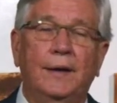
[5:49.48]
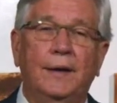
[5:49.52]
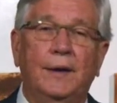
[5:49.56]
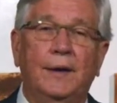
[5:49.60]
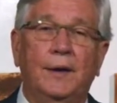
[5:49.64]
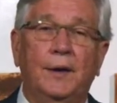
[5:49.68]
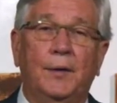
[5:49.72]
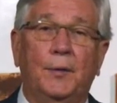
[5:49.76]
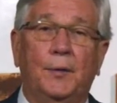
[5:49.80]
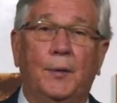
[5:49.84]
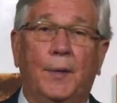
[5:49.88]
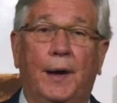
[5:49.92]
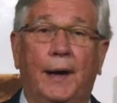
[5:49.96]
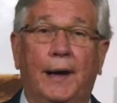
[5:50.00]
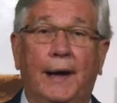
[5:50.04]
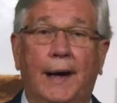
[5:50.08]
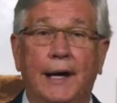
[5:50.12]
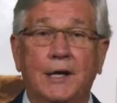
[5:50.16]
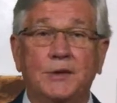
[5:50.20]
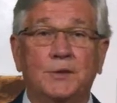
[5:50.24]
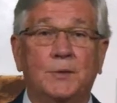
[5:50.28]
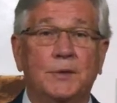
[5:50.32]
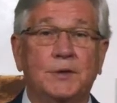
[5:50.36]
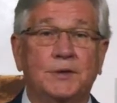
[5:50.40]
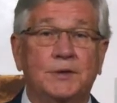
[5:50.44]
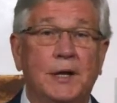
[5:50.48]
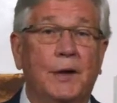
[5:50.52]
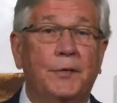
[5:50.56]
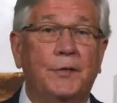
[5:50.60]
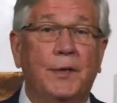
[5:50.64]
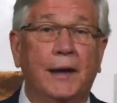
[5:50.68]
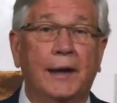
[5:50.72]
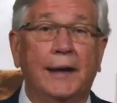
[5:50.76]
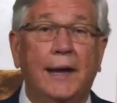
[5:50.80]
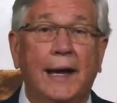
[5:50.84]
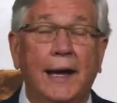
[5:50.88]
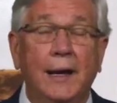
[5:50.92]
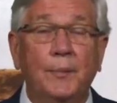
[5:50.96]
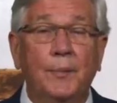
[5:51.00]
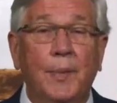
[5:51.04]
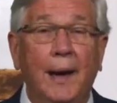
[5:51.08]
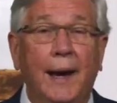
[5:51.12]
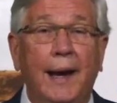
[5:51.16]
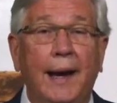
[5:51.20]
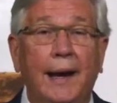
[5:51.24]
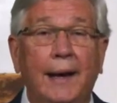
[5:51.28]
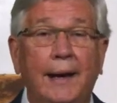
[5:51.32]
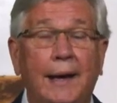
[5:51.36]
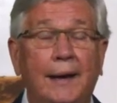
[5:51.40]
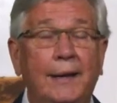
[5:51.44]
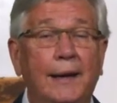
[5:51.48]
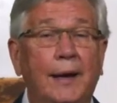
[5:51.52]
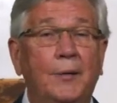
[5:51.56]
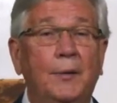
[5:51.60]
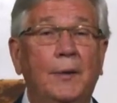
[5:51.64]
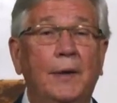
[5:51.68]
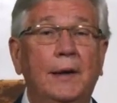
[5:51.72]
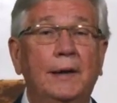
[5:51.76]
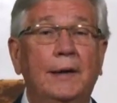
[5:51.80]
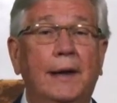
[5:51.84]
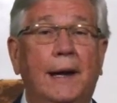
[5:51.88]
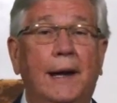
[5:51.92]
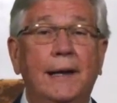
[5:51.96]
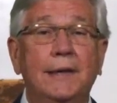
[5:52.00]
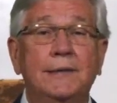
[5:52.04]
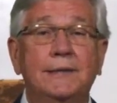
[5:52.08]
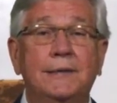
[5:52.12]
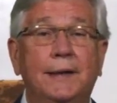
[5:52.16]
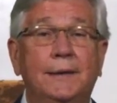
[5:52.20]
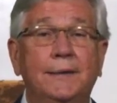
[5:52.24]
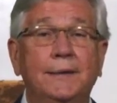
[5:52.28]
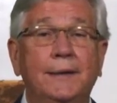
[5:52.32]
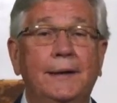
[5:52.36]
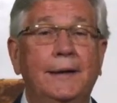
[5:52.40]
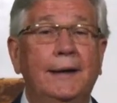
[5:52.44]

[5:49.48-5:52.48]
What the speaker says: Well, as a result, they came back and they realized that